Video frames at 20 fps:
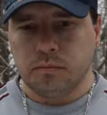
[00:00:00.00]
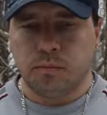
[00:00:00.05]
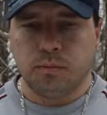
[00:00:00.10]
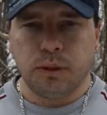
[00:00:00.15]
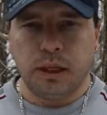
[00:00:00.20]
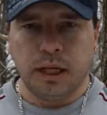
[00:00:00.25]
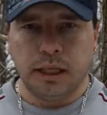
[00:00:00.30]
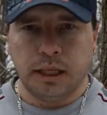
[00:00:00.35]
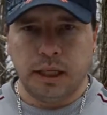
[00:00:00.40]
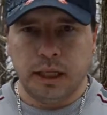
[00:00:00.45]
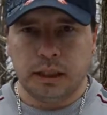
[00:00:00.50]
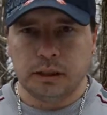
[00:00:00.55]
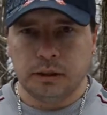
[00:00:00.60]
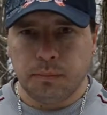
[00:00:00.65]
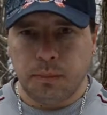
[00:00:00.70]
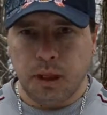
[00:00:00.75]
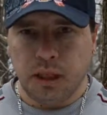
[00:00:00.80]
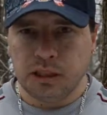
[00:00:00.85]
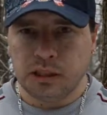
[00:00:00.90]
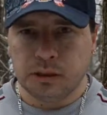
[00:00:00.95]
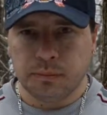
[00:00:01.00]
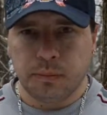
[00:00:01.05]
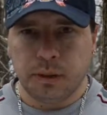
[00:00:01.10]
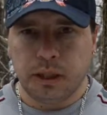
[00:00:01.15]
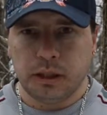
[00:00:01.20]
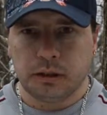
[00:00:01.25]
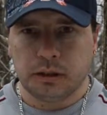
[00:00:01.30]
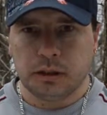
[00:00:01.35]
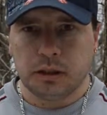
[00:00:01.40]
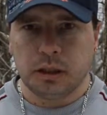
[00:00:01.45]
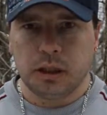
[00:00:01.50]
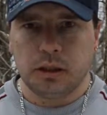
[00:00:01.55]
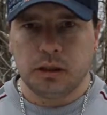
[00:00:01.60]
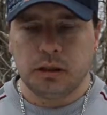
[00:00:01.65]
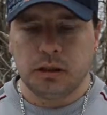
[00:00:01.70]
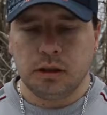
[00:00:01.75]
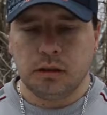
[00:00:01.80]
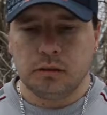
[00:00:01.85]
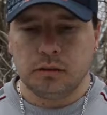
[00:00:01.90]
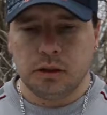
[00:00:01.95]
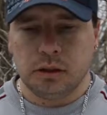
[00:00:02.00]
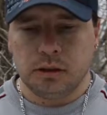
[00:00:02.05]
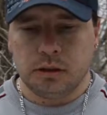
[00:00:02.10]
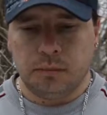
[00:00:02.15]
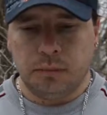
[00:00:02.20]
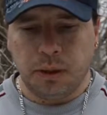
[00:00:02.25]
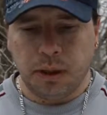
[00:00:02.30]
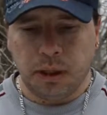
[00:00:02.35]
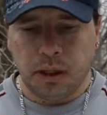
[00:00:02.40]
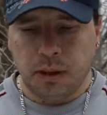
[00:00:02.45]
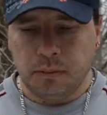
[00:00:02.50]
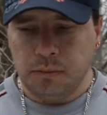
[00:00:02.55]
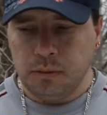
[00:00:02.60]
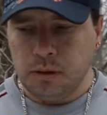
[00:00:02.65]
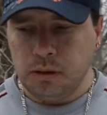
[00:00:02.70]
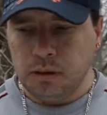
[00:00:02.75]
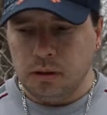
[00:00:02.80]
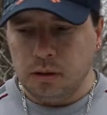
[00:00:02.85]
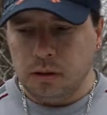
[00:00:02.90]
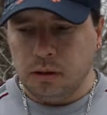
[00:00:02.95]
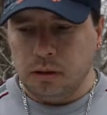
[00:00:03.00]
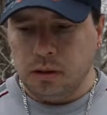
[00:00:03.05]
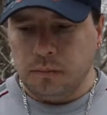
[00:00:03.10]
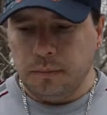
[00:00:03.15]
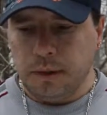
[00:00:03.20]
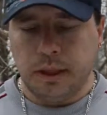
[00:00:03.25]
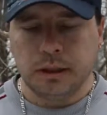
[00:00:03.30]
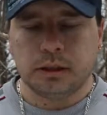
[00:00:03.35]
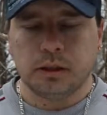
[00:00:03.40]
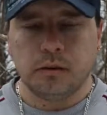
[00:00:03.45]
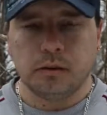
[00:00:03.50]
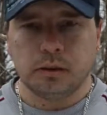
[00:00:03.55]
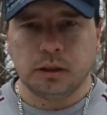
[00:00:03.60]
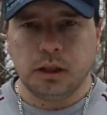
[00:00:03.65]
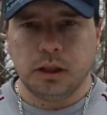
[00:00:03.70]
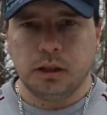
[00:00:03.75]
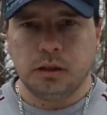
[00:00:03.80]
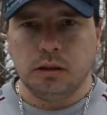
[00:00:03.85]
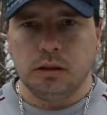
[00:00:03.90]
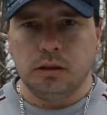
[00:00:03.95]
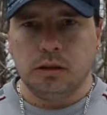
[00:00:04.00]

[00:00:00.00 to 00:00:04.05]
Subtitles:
black cans of body sprays that, you know, he used to pick up. You know, that's always good.